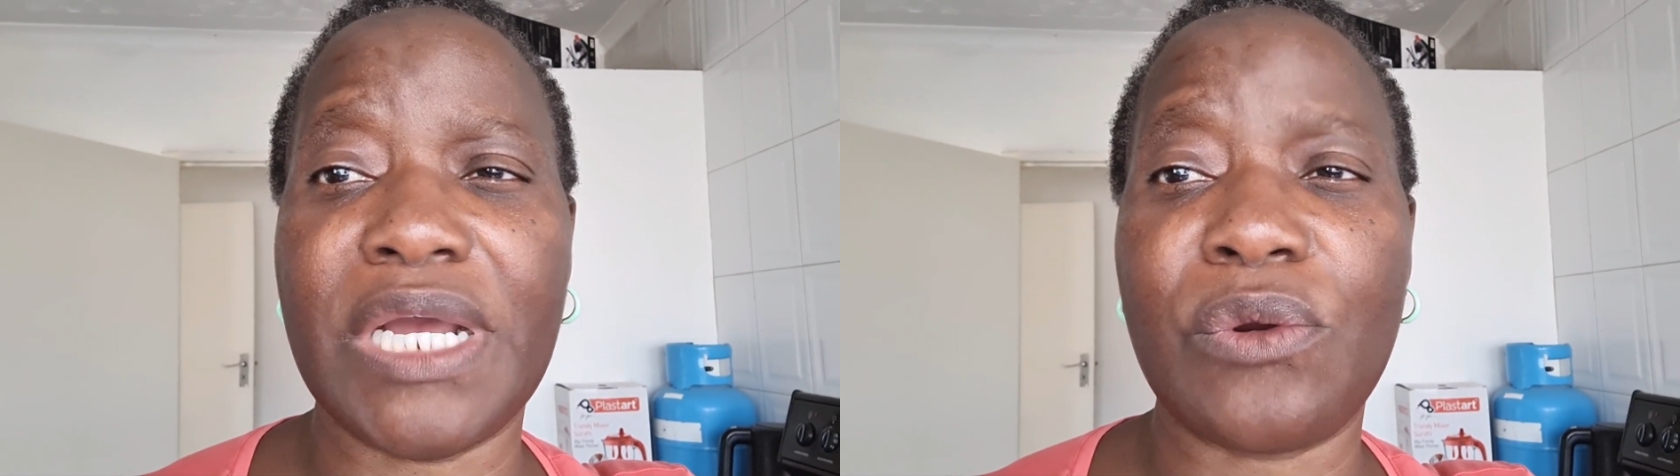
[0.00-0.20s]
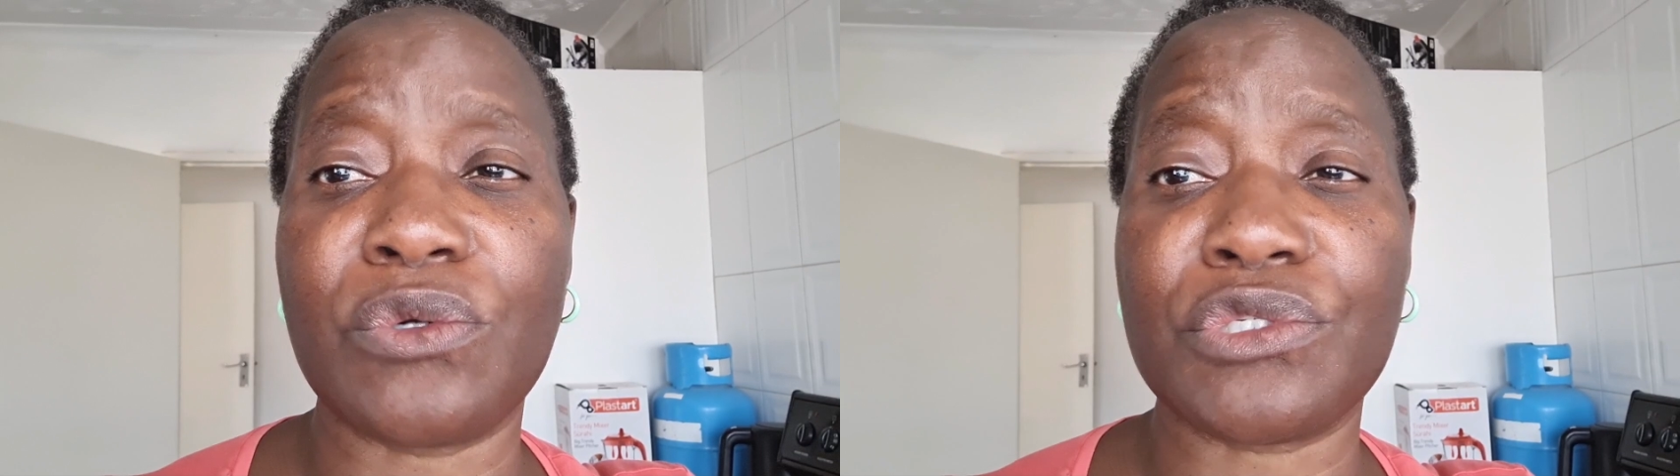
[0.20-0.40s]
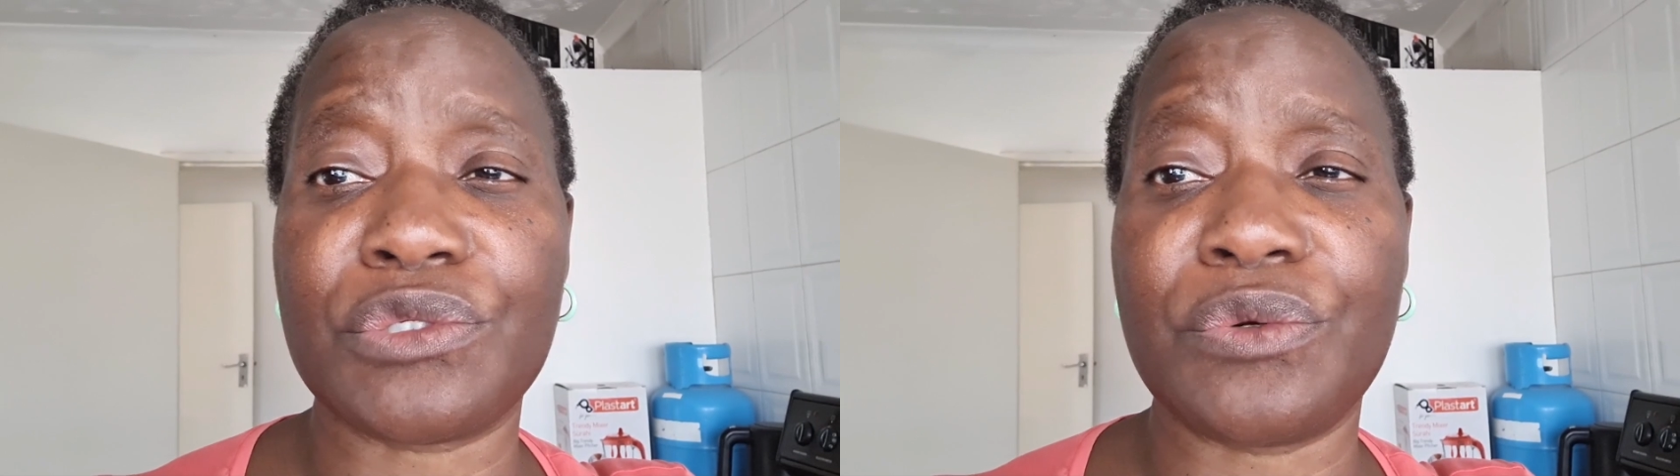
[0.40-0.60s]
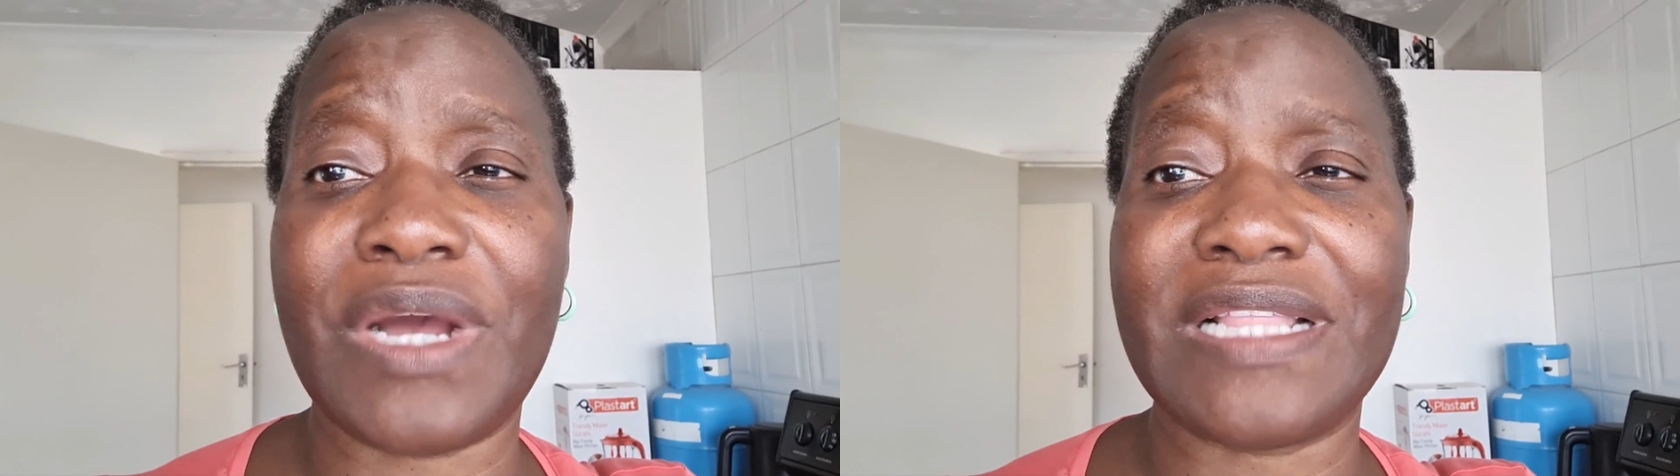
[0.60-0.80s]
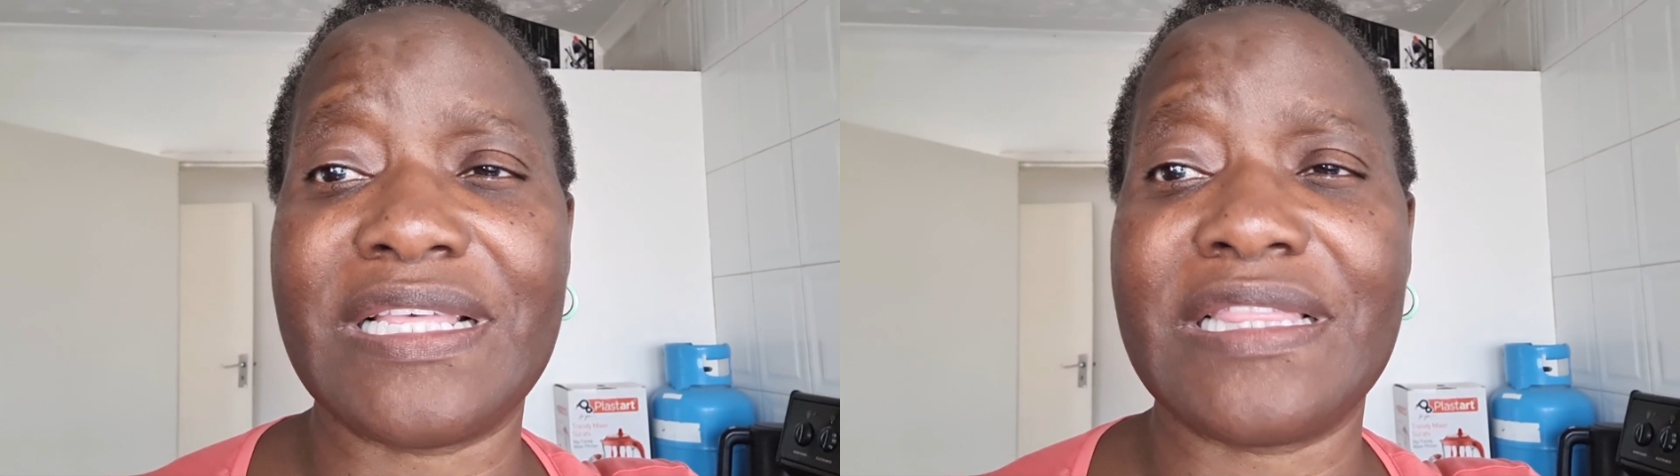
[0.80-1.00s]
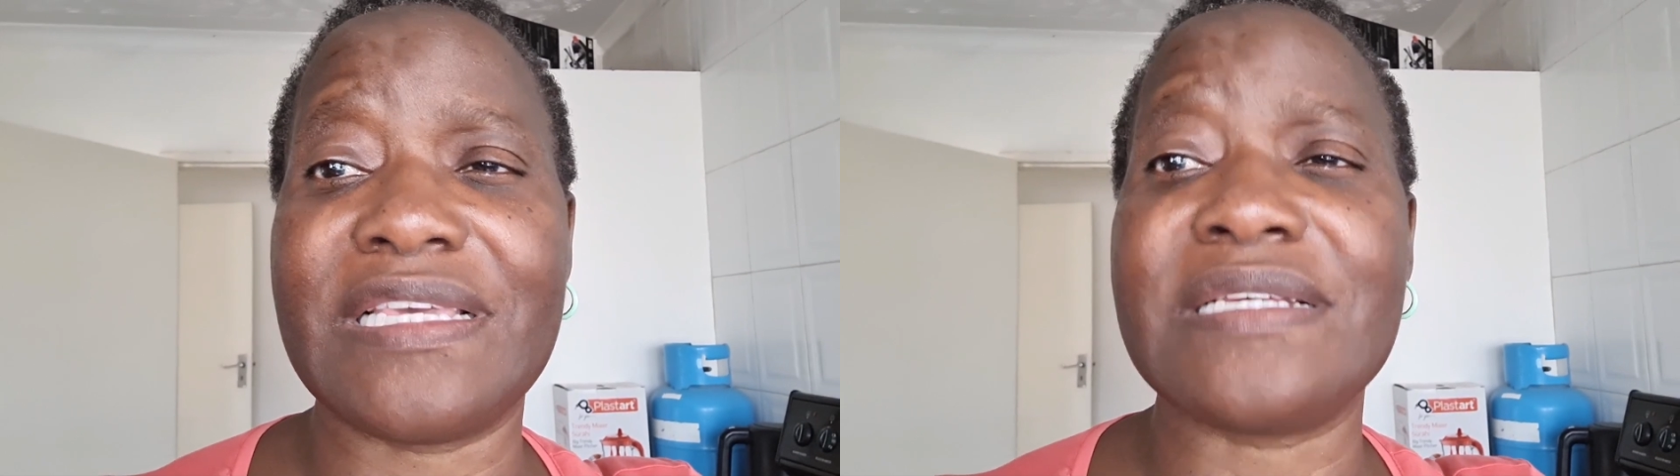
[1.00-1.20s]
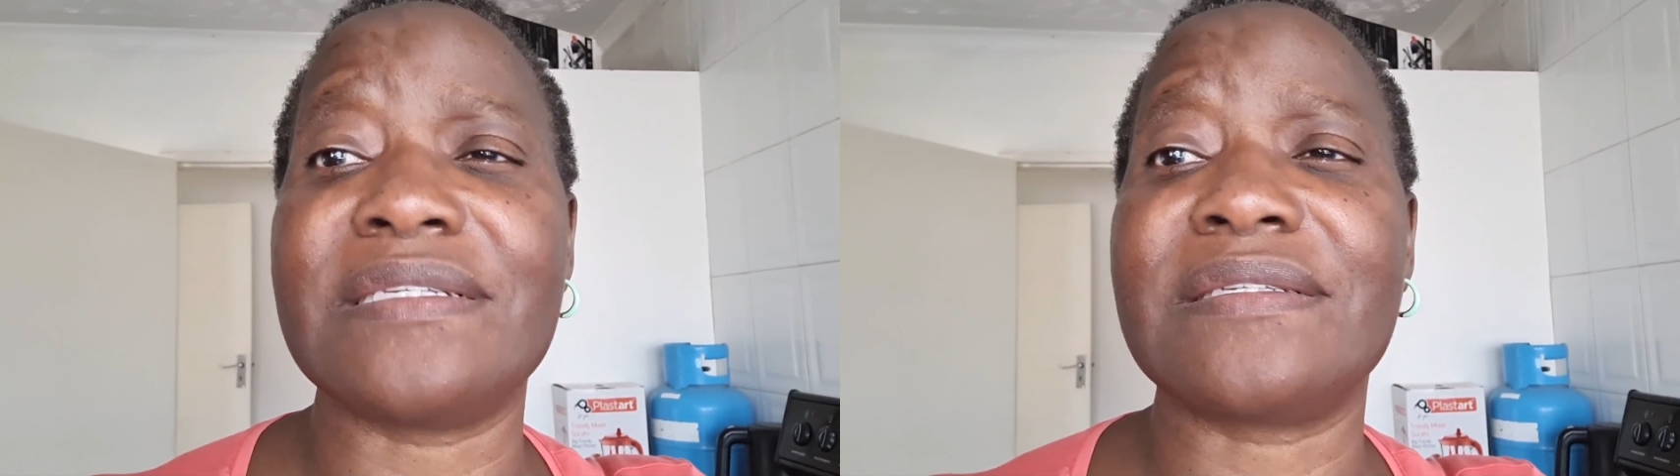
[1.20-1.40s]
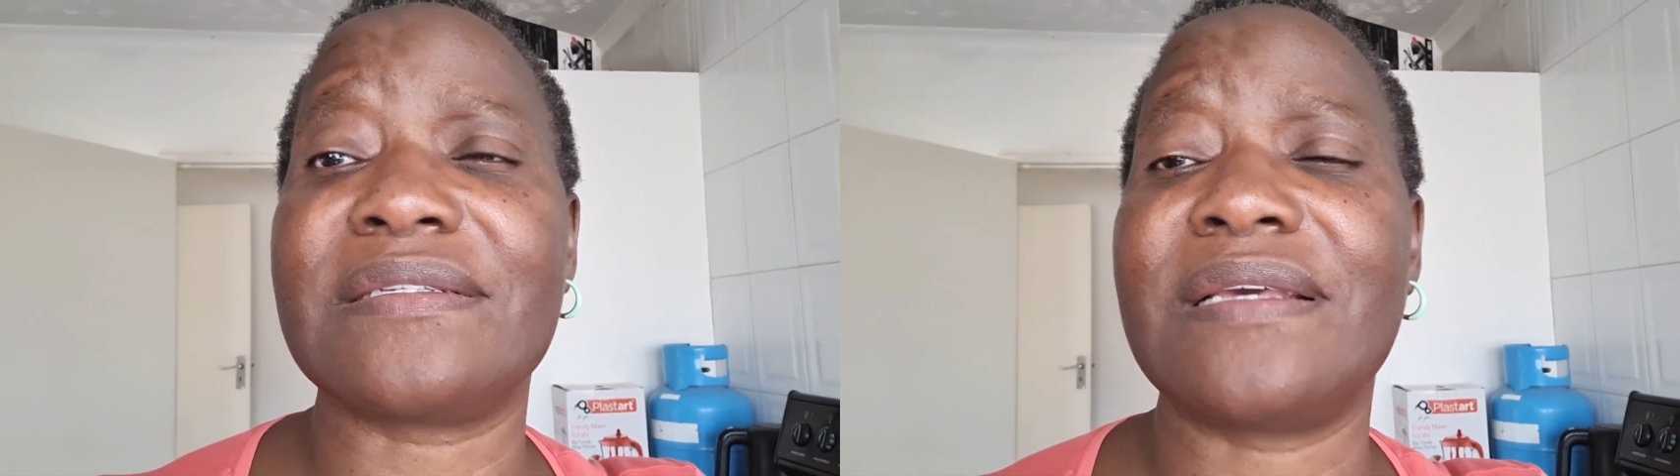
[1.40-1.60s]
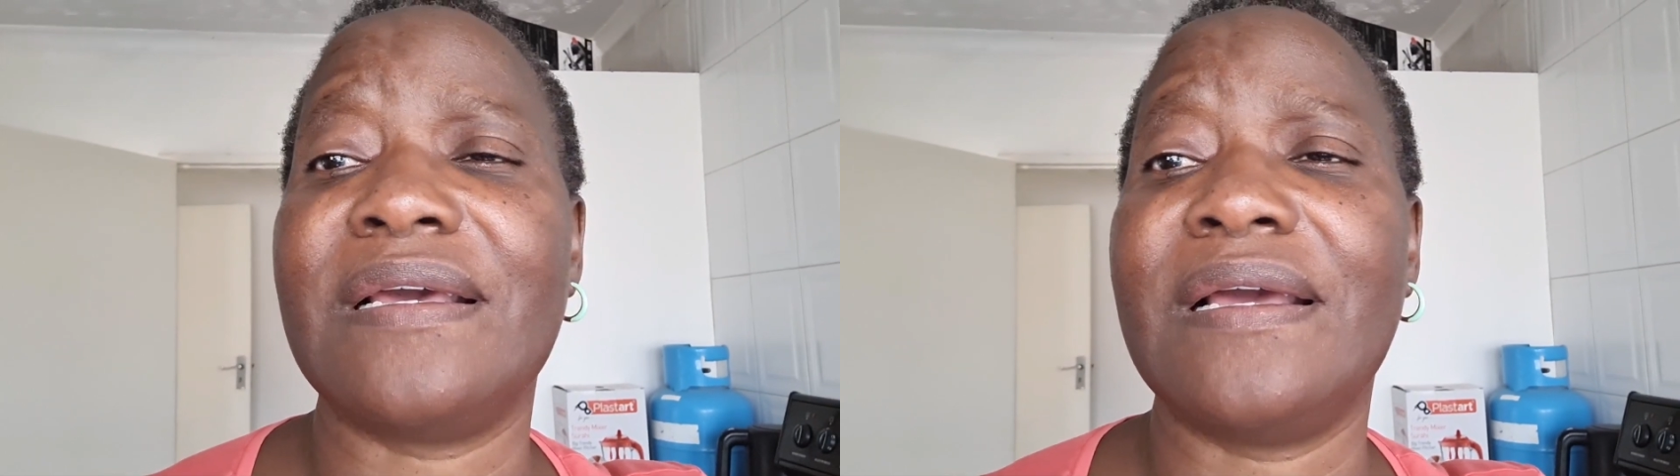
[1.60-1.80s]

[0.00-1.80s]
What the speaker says: also other things